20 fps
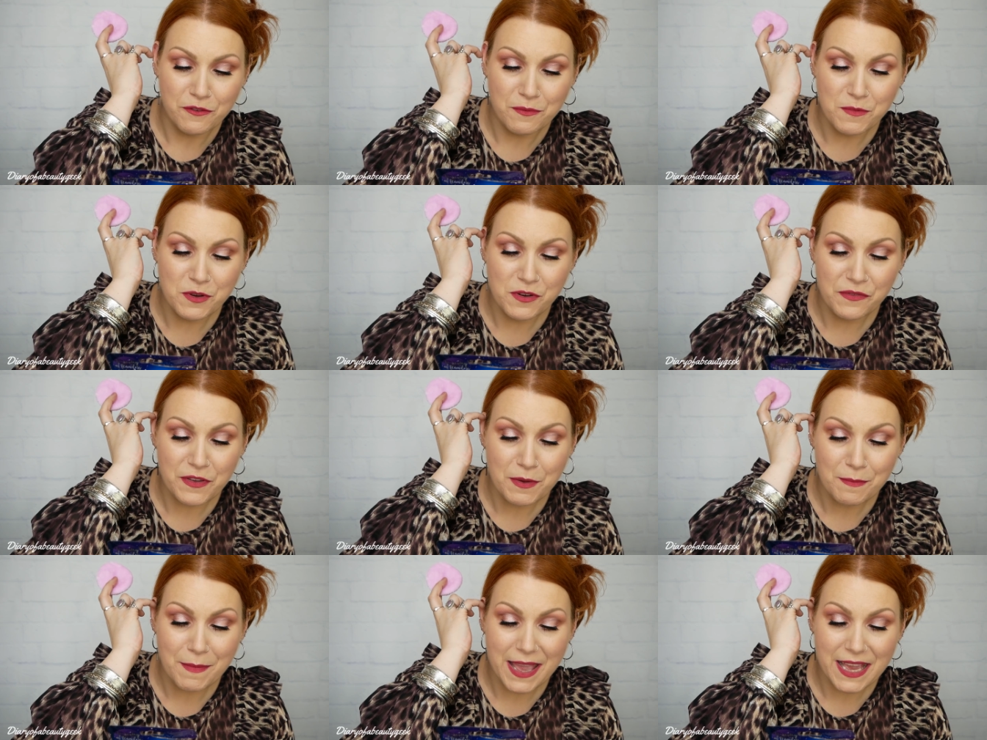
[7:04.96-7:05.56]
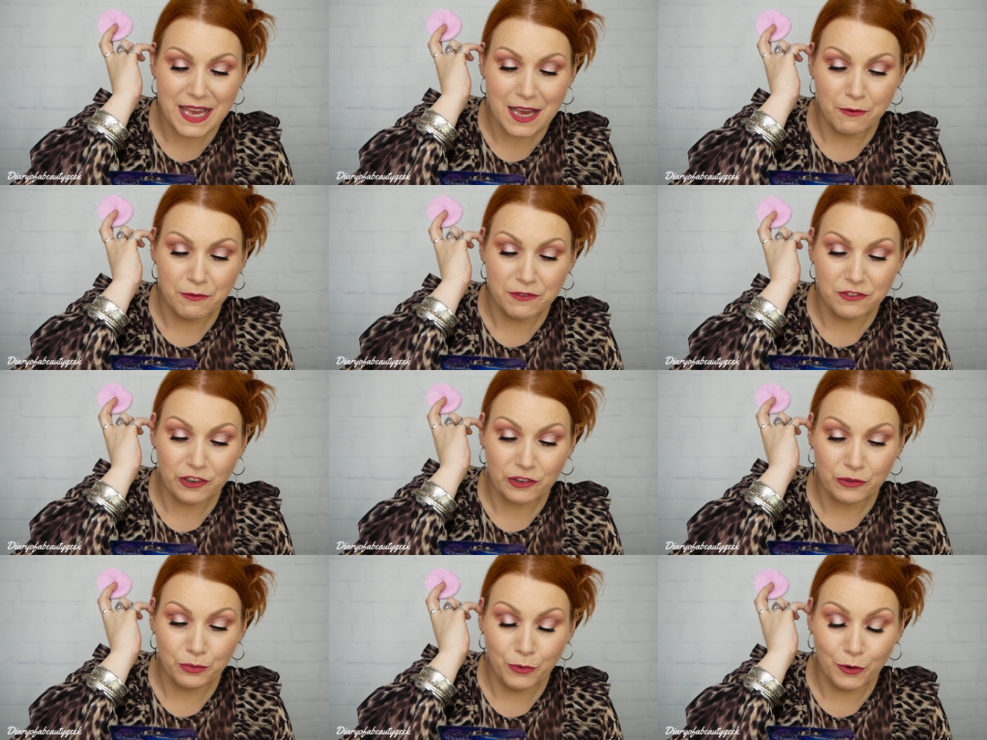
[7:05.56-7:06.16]
Remove your makeup
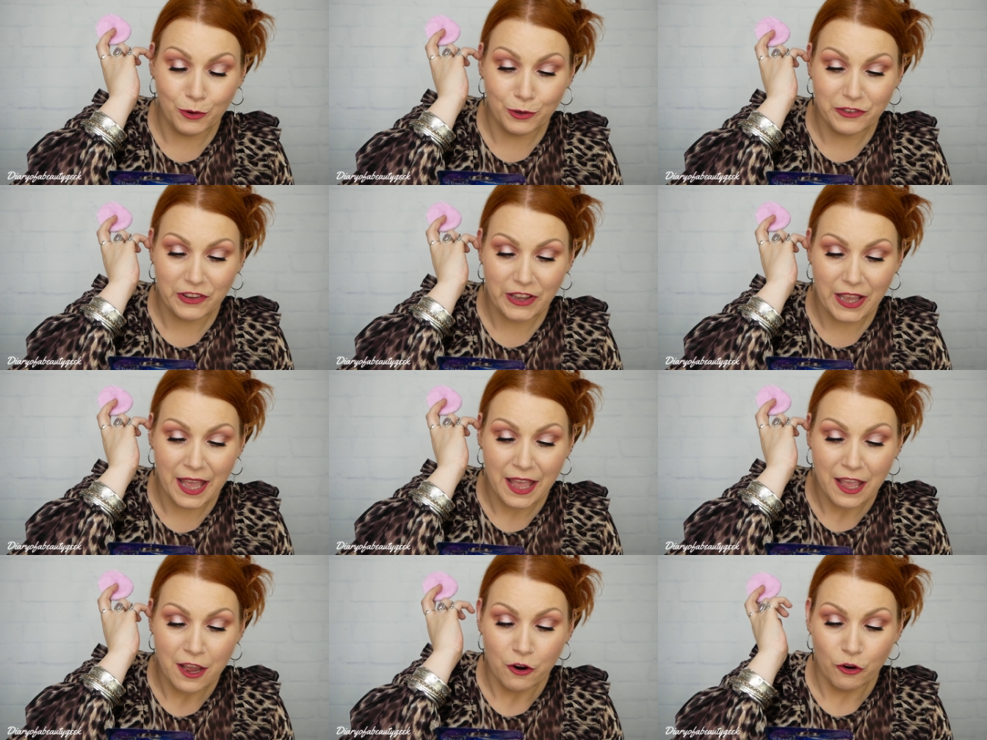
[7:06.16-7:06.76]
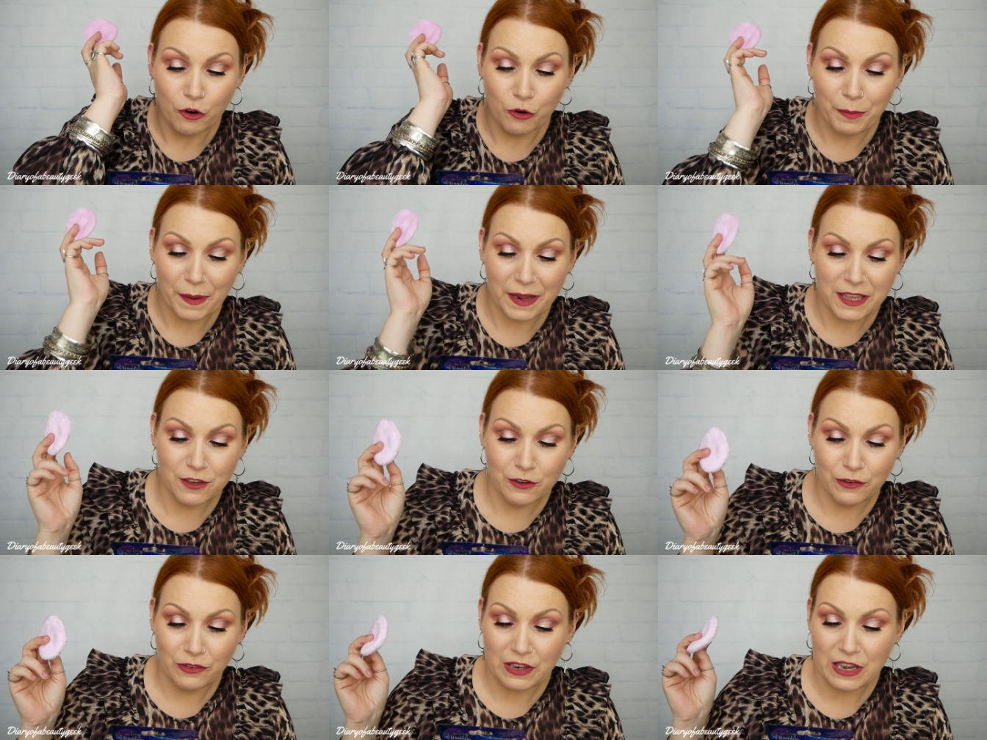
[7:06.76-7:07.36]
with just water or by
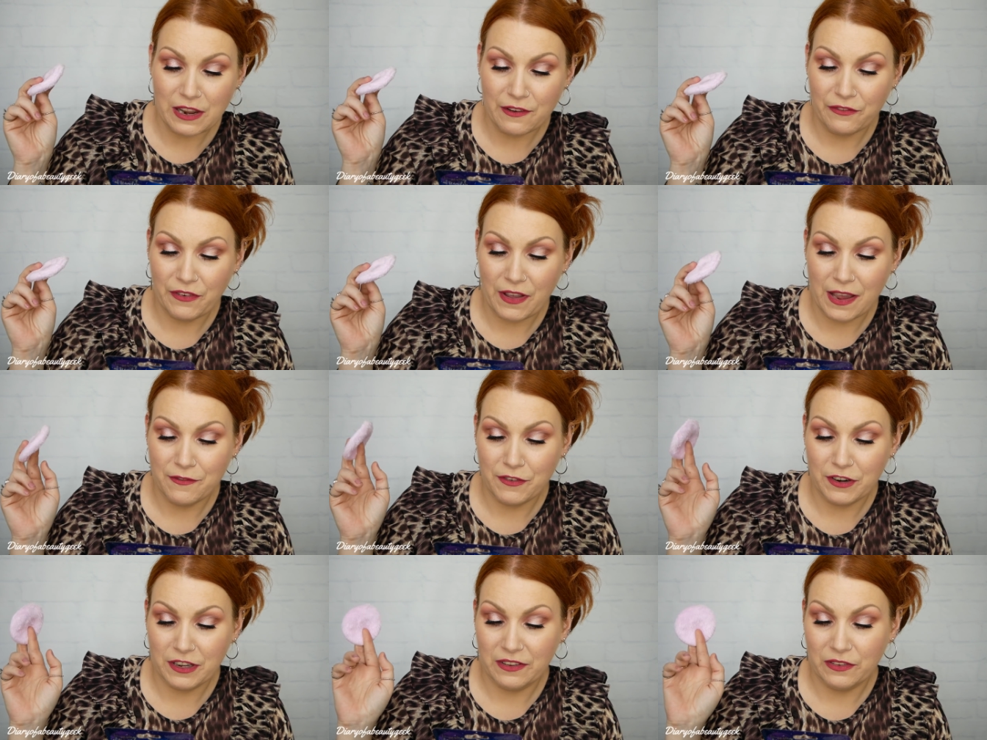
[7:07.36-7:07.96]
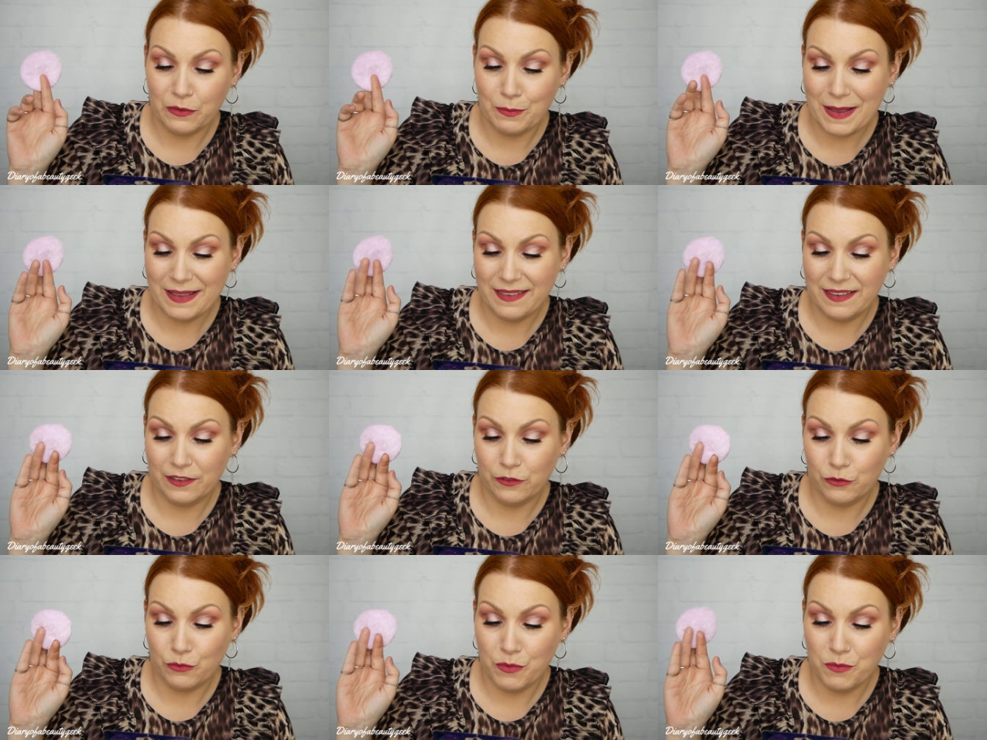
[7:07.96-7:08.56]
using your favourite
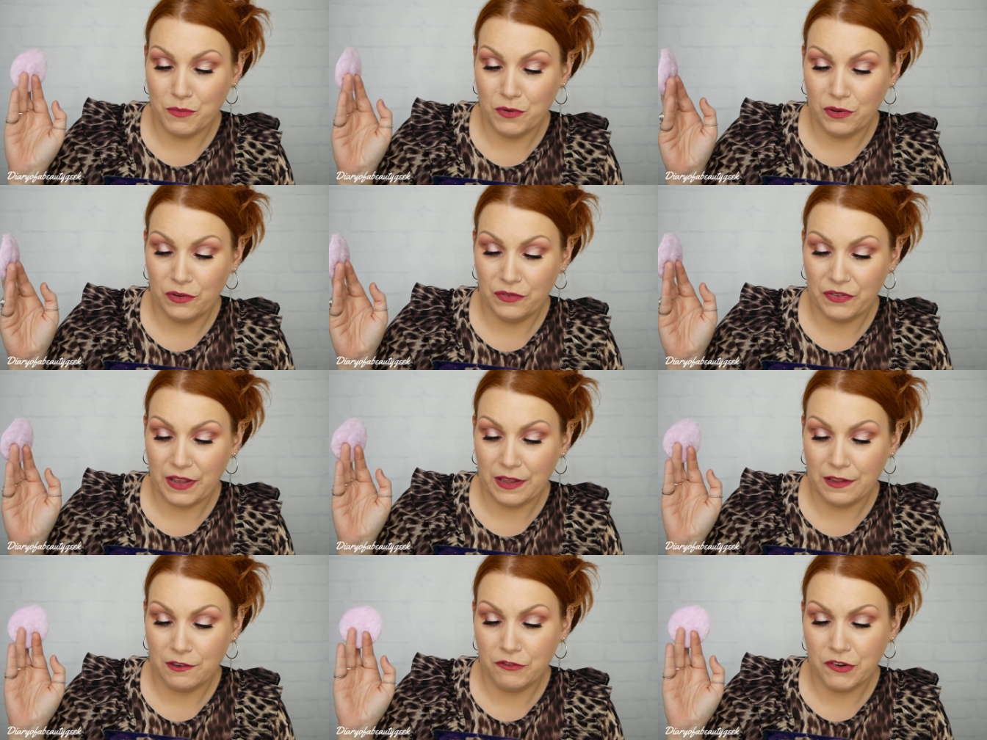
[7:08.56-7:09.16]
cosmetics remover.